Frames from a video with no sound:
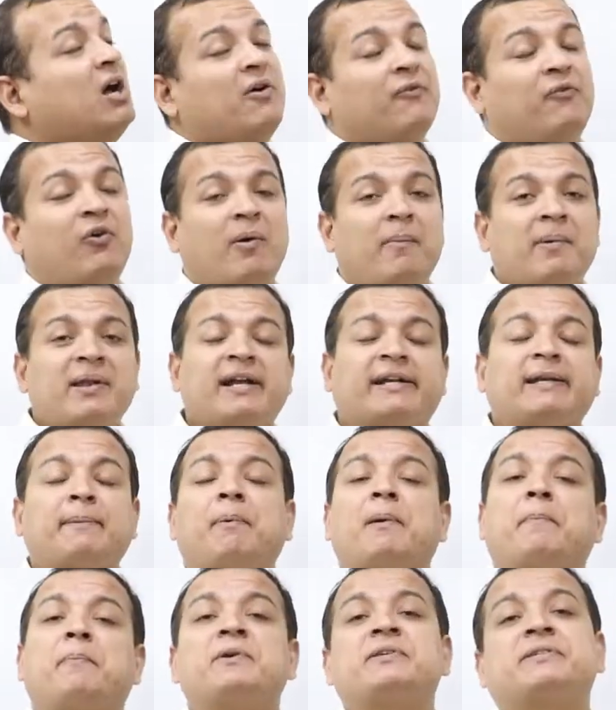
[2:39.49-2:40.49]
Formal letter
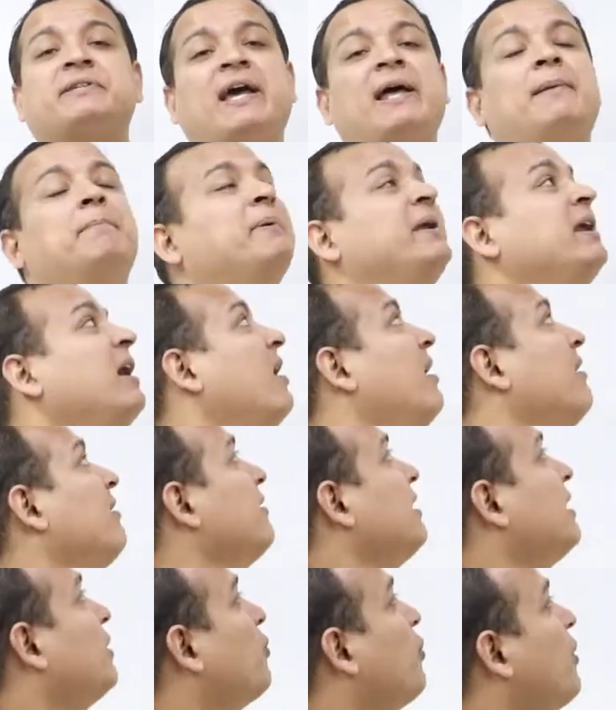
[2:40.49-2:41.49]
purpose can be a
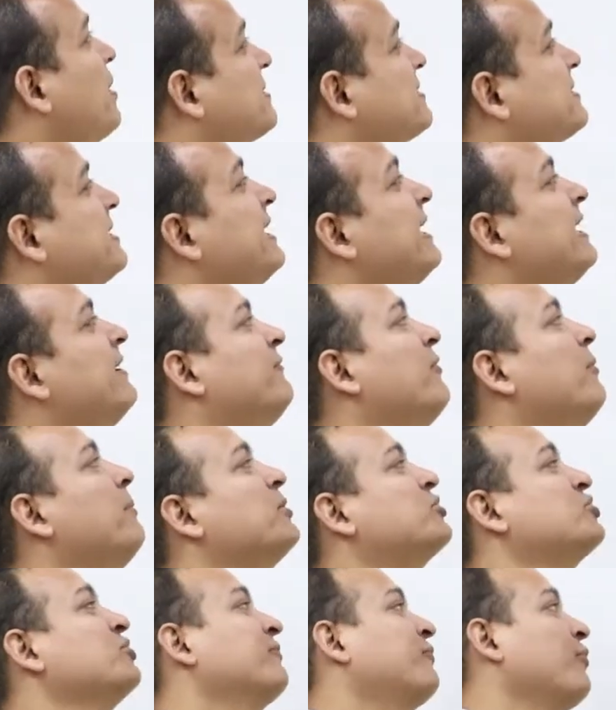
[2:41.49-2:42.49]
requesting
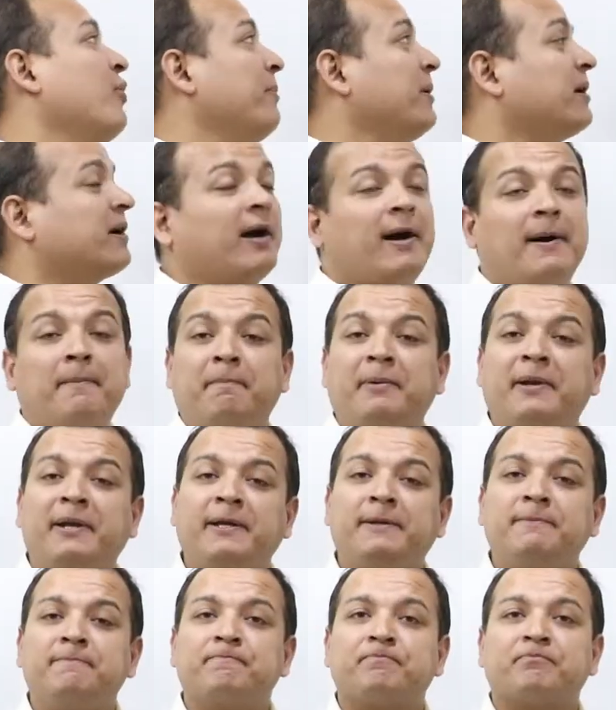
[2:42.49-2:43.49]
information from a
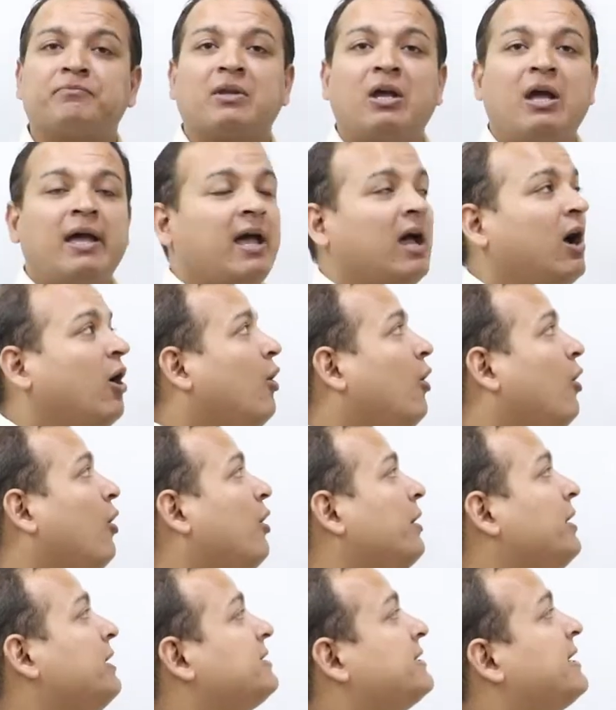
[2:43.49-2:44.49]
company,
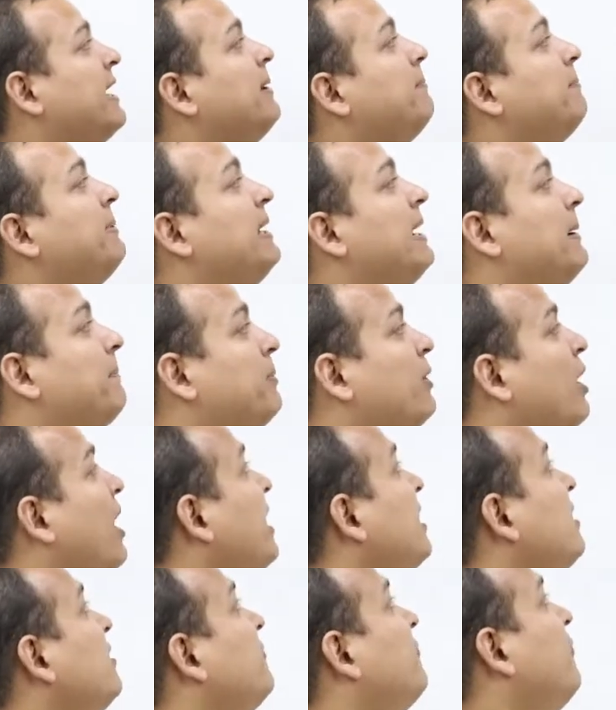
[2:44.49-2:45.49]
or it can be
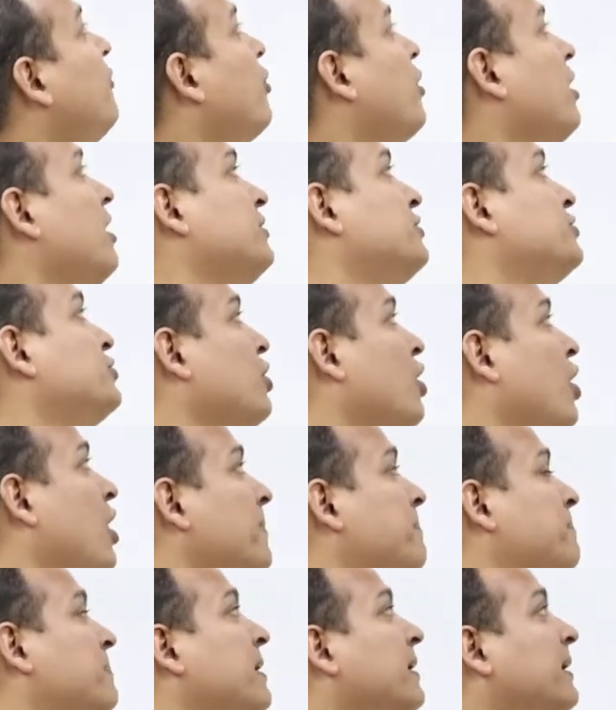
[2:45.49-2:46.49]
applying for a
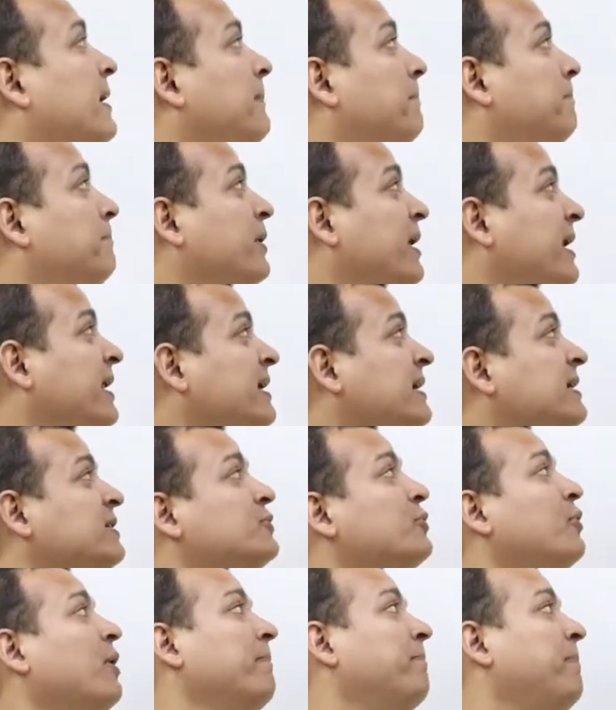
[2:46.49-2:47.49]
job, complaining
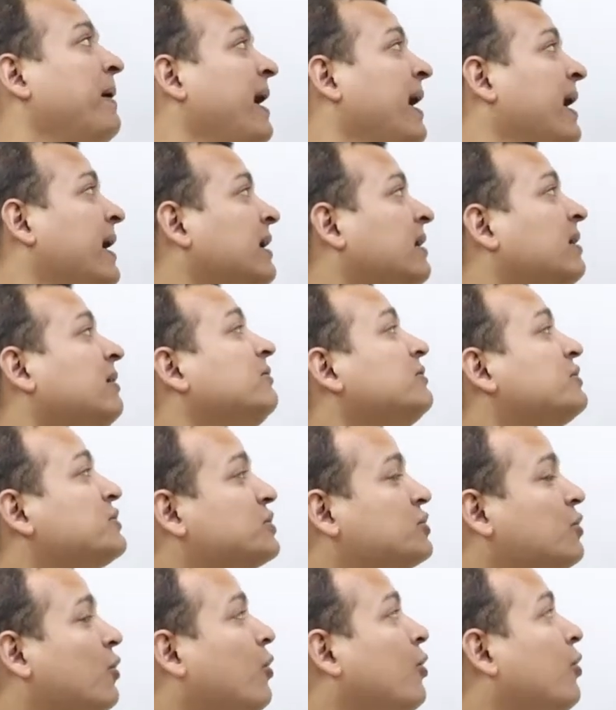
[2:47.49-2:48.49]
to a bank,
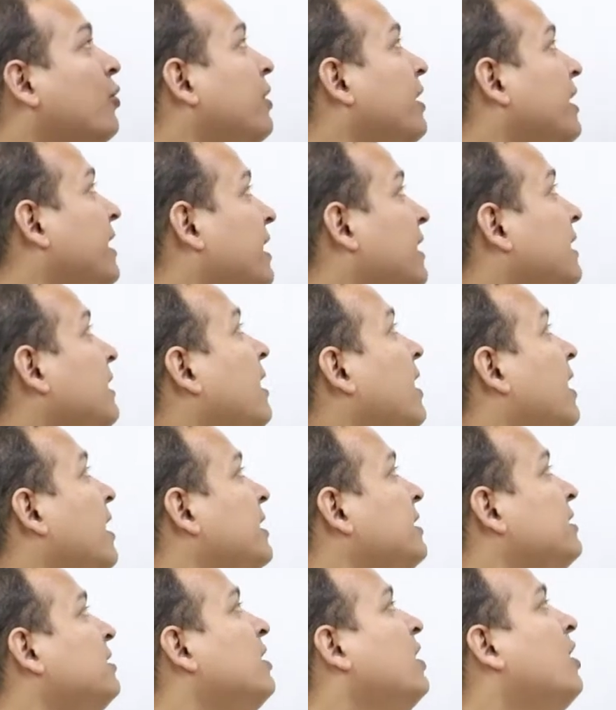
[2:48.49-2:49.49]
store,
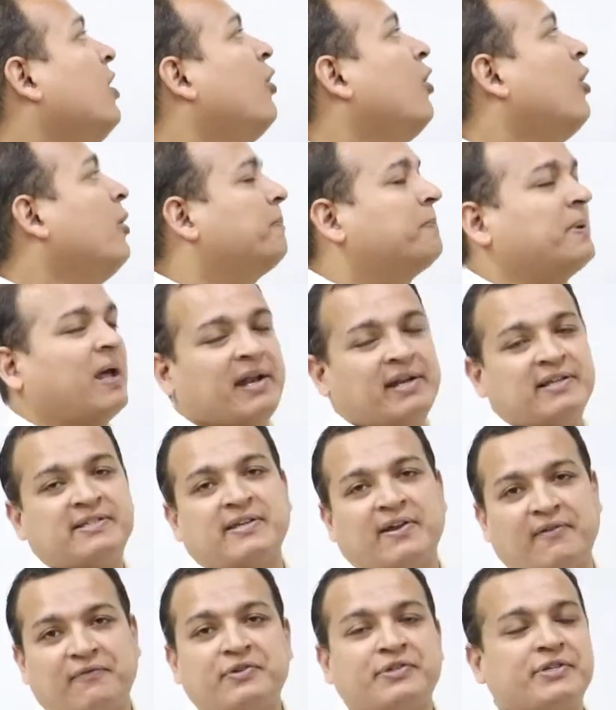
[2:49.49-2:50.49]
airline, or any
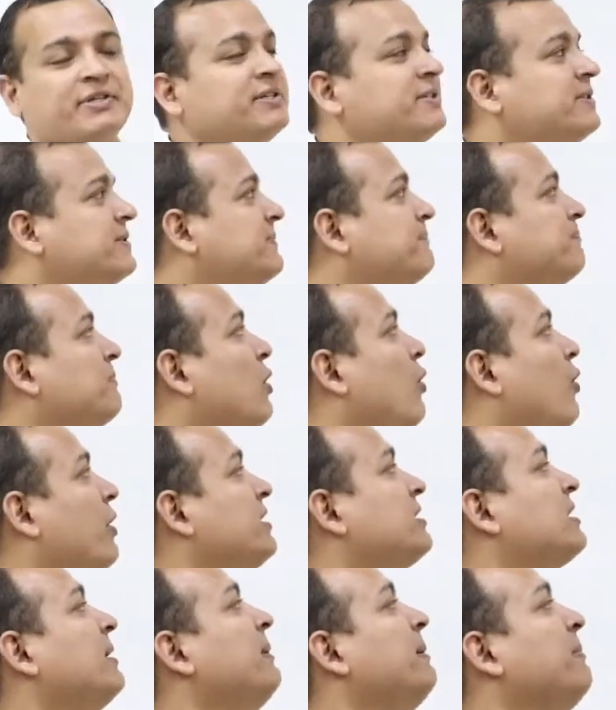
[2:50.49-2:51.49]
services, or
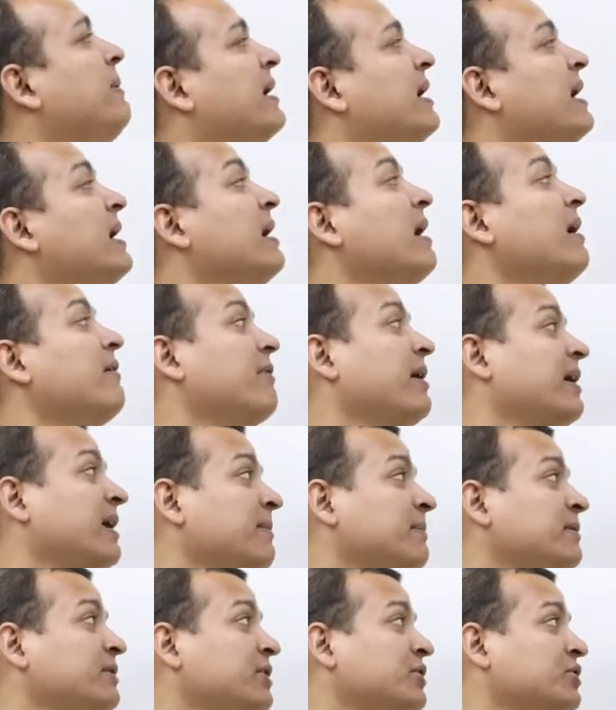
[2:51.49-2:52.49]
it can be making a
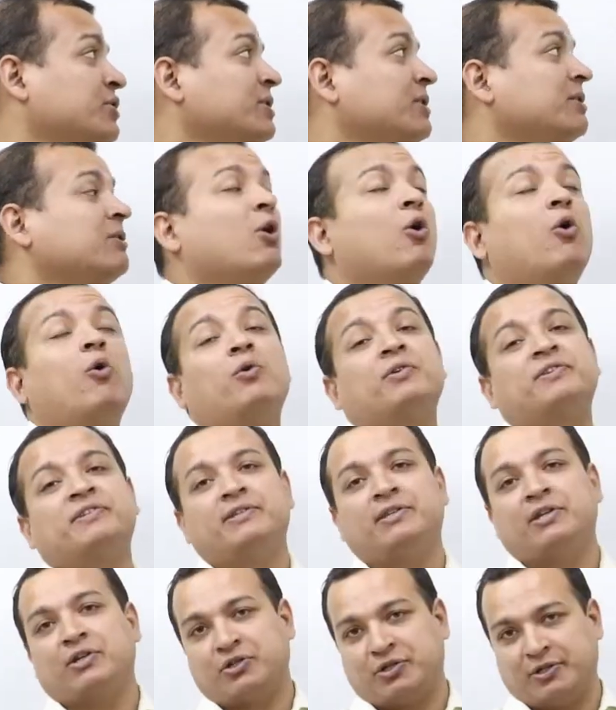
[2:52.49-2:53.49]
recommendation or
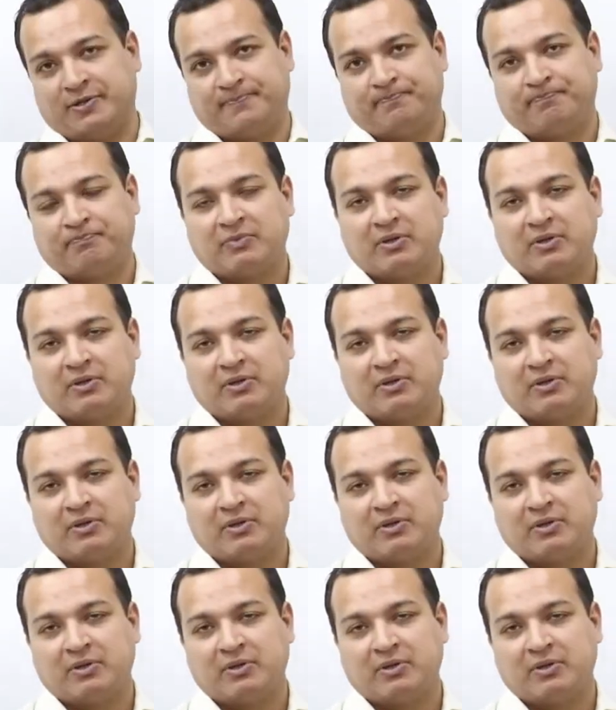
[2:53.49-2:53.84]
suggestion.